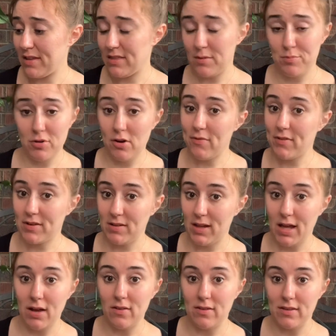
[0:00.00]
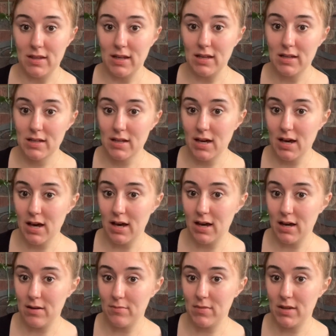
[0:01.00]
they're perfectly healthy,
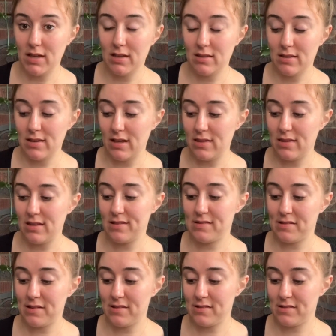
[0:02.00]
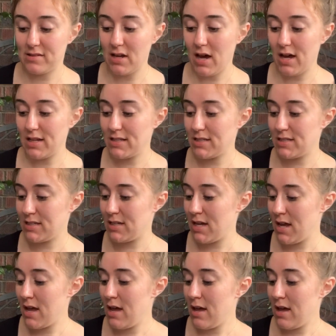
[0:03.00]
that this is not
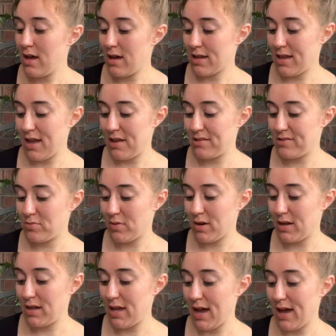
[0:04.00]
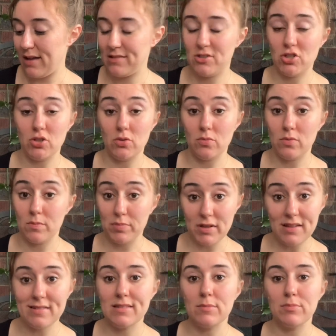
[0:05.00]
a case where he has to
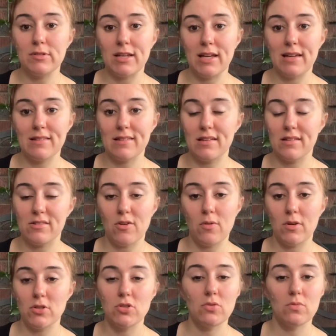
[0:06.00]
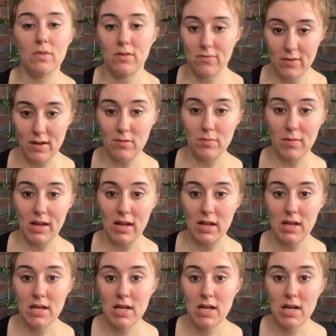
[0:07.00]
replace the plants. He's going to refund
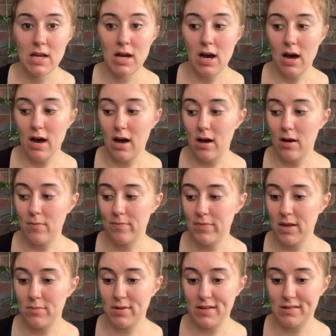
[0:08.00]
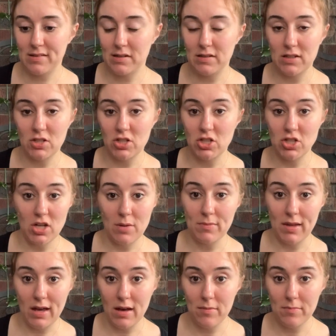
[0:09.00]
me, and basically just shut
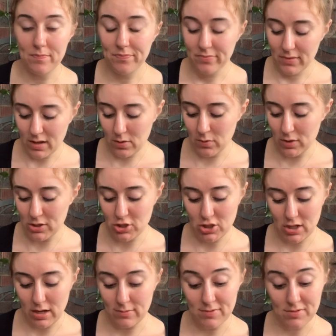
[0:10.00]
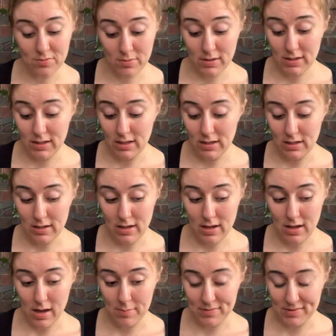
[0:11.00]
me up, which I was really
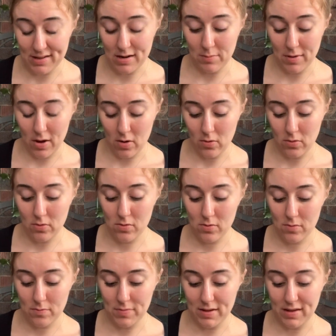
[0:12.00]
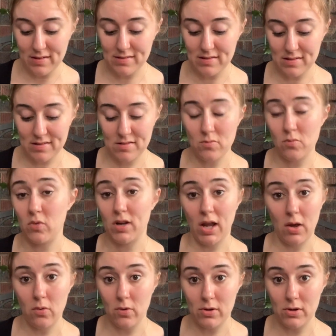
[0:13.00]
upset about because this isn't what
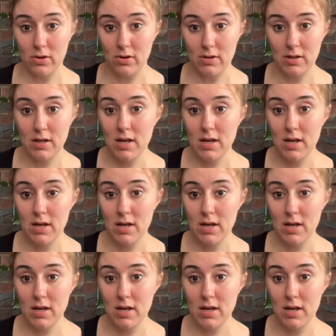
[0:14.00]
I ordered.